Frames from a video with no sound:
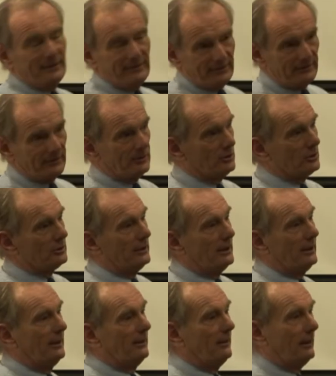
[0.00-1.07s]
This is a story,
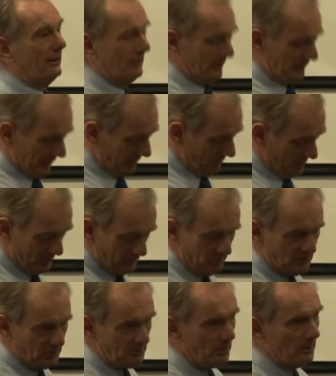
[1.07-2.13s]
I have to say,
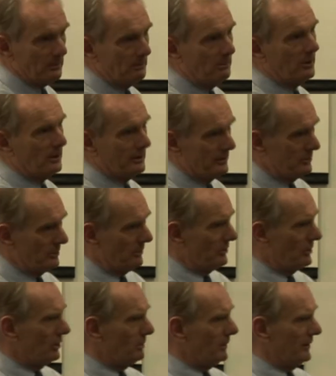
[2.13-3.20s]
which is probably partly true. It
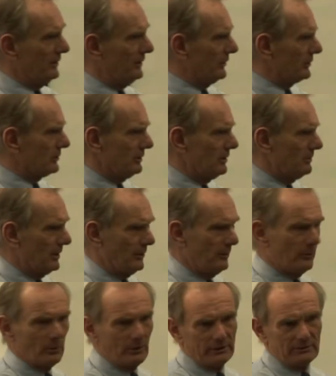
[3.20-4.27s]
was told by Cicero about
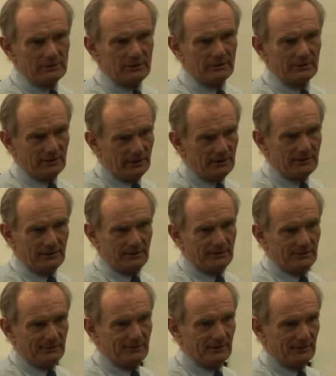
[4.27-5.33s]
400 years later.
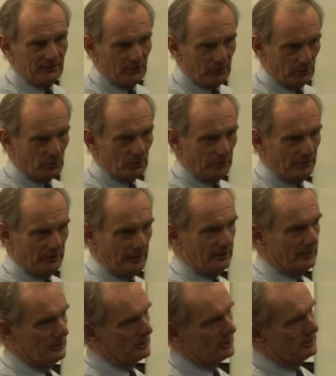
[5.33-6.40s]
So that's the source for
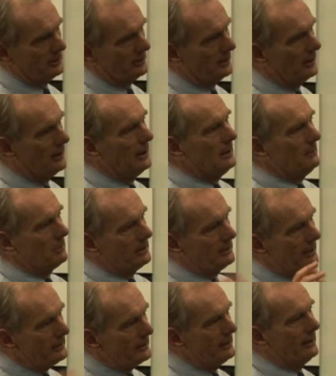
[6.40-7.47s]
that story. But
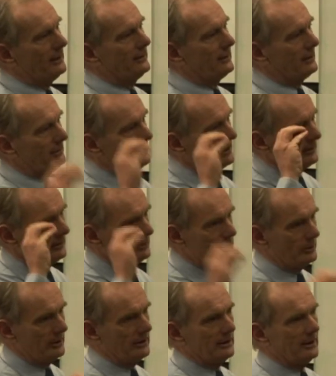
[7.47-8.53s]
nonetheless, Simonides
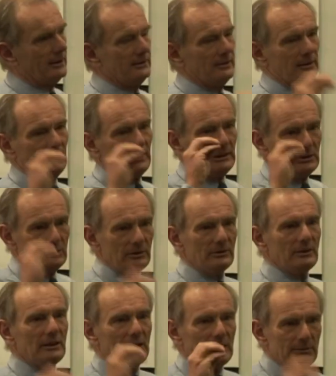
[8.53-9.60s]
realized that
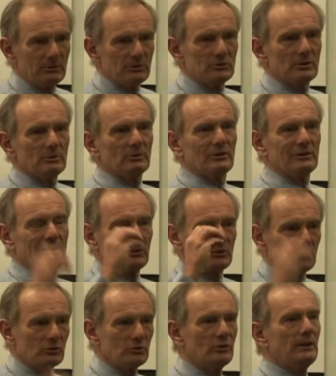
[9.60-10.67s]
using imagery was an
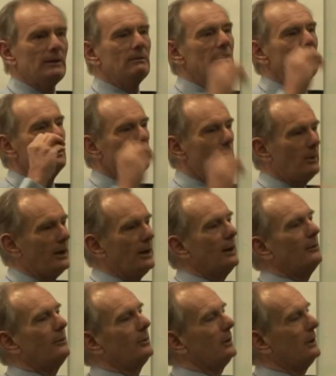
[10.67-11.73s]
extremely
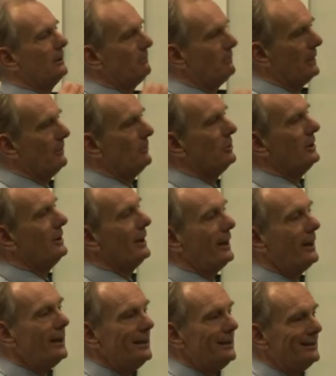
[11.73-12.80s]
powerful memory
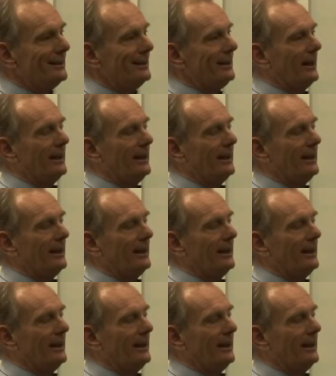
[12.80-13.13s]
aid.